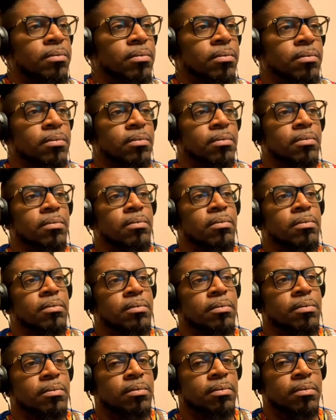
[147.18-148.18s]

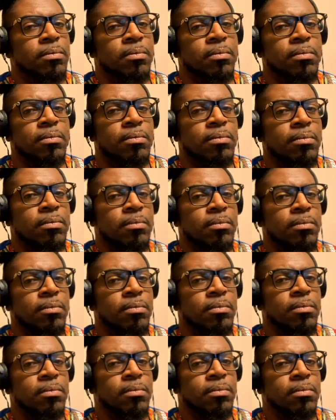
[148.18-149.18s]

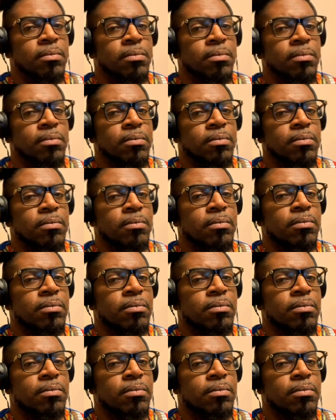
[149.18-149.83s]
The person shown says nothing.